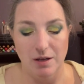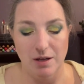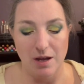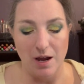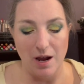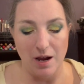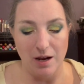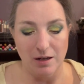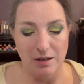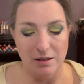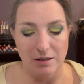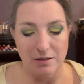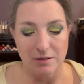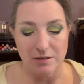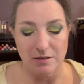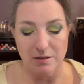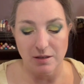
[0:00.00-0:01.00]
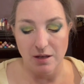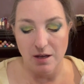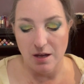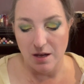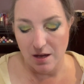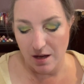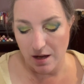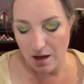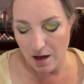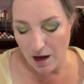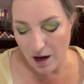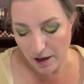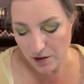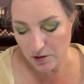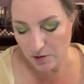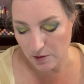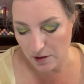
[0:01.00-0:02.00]
and it is
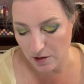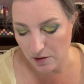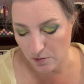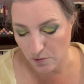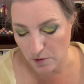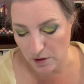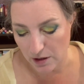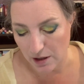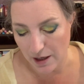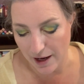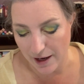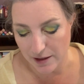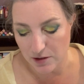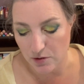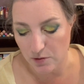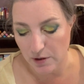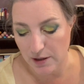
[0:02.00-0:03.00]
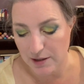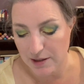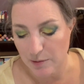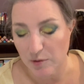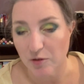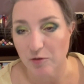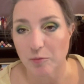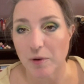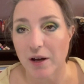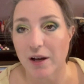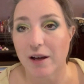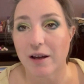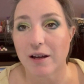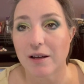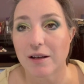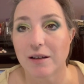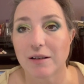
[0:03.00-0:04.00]
actually really answering some of
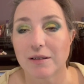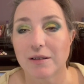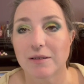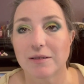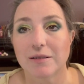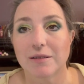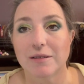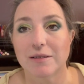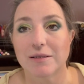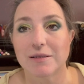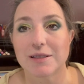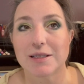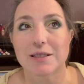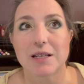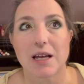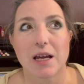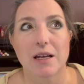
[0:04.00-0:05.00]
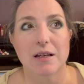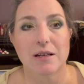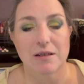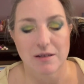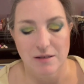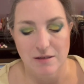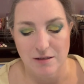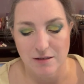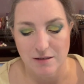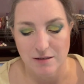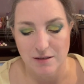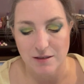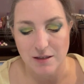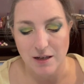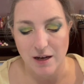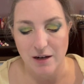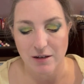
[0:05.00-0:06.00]
my stain
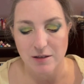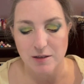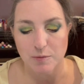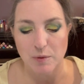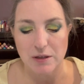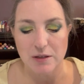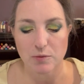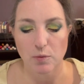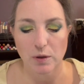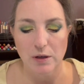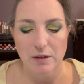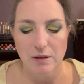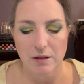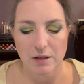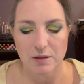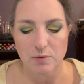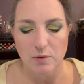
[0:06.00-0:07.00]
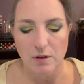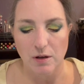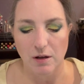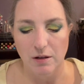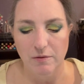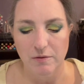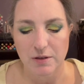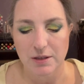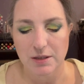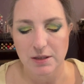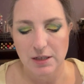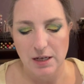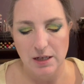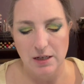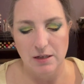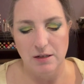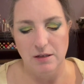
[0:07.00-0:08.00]
desires, because one of the things with all of the
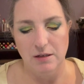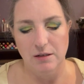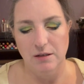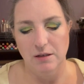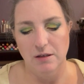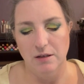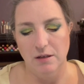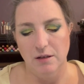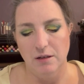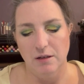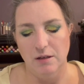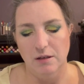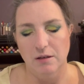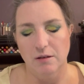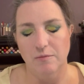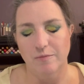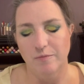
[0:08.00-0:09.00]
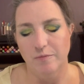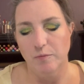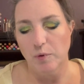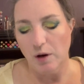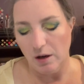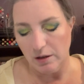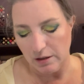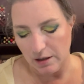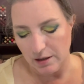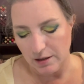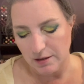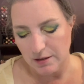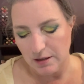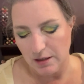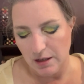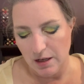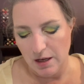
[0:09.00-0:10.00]
stain
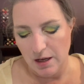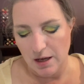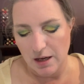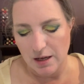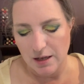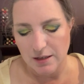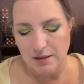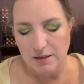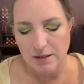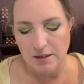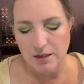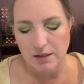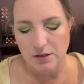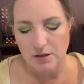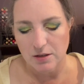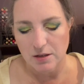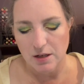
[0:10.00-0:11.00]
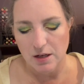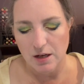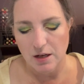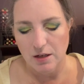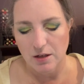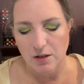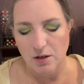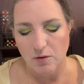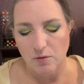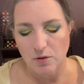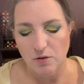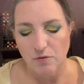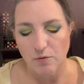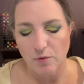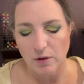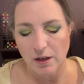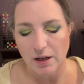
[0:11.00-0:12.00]
products is that, you know,
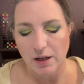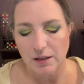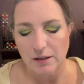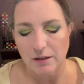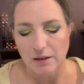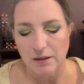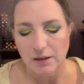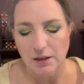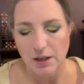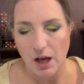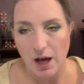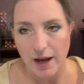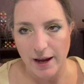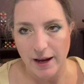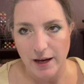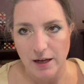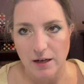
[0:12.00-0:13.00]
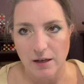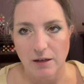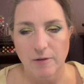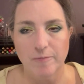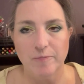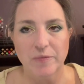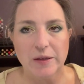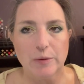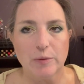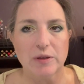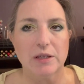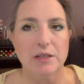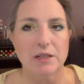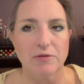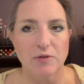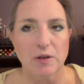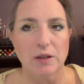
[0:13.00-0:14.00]
you've really got to line with a
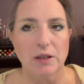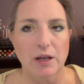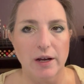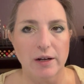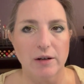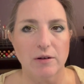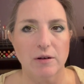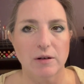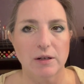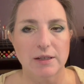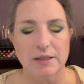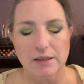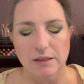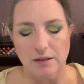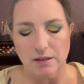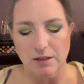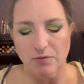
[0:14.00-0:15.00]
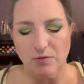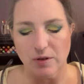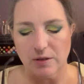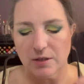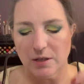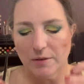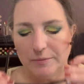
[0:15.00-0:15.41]
different liner, and it's a little different